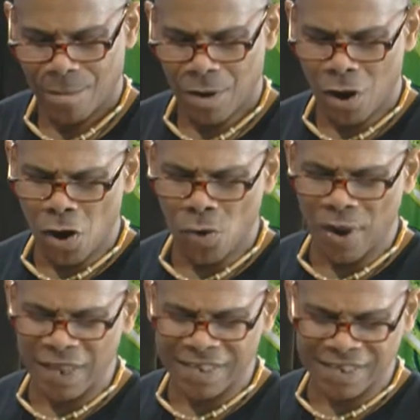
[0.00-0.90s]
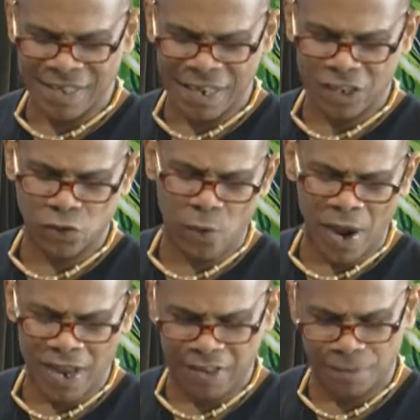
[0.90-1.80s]
Always think
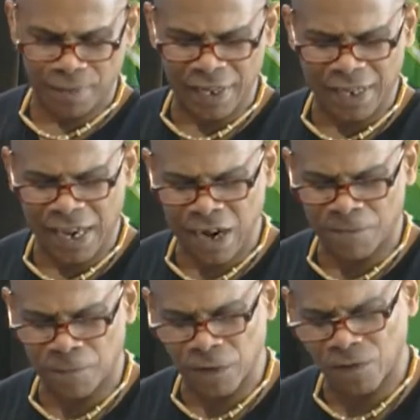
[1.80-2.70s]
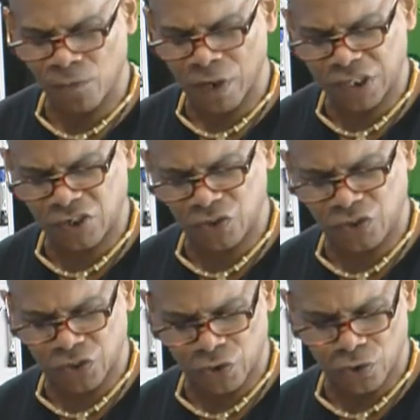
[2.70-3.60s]
twice. Be careful of what you
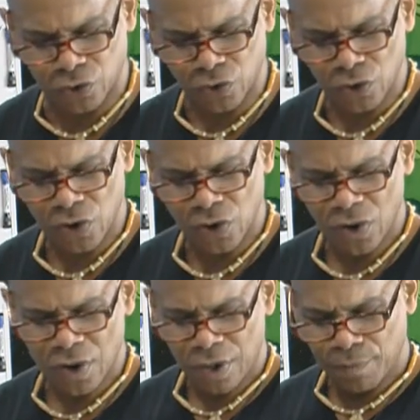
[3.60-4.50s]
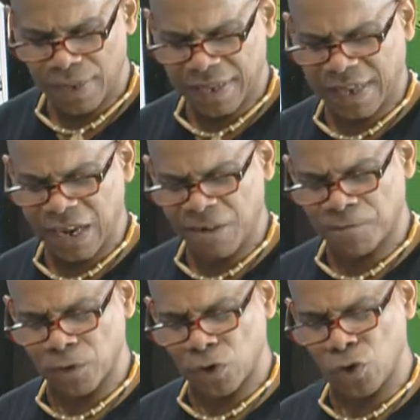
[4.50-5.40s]
do. Be
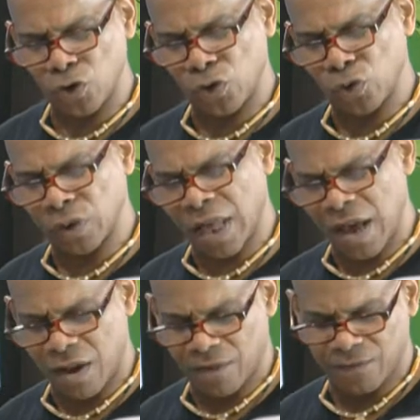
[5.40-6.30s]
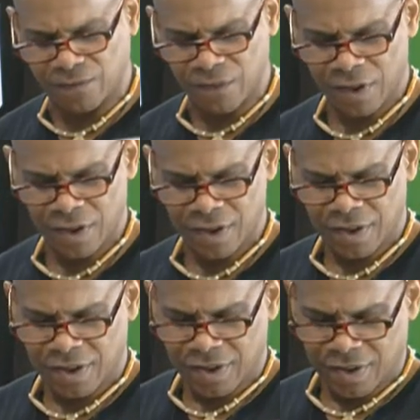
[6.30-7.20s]
careful who you love.
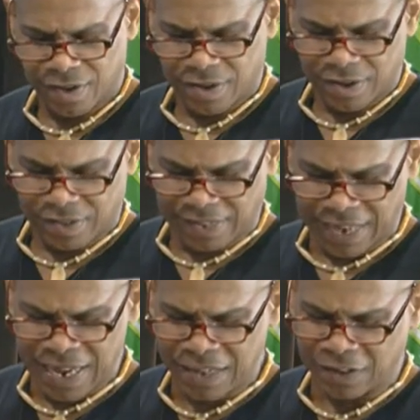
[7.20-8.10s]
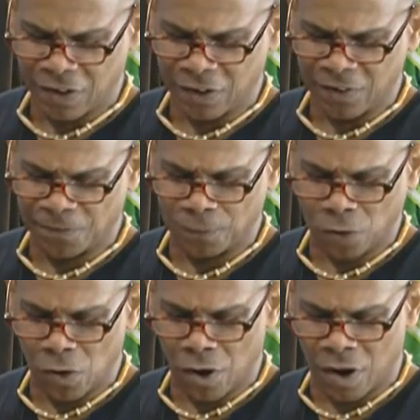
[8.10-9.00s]
Dance on the
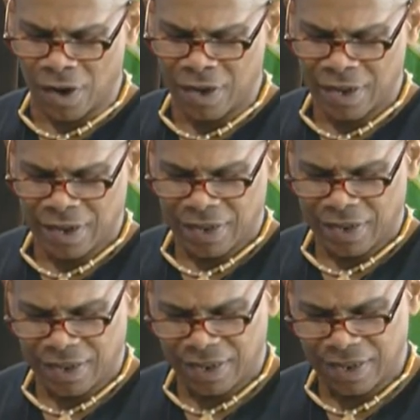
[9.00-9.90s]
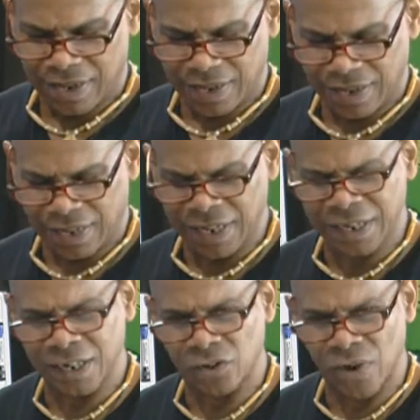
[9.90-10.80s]
floor, in
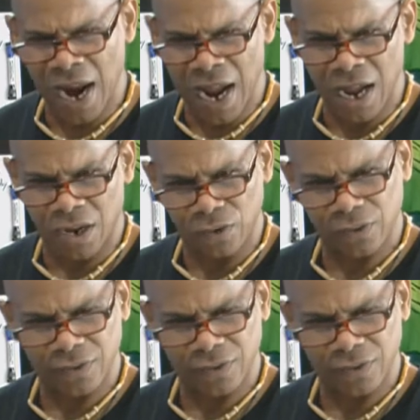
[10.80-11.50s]
and around.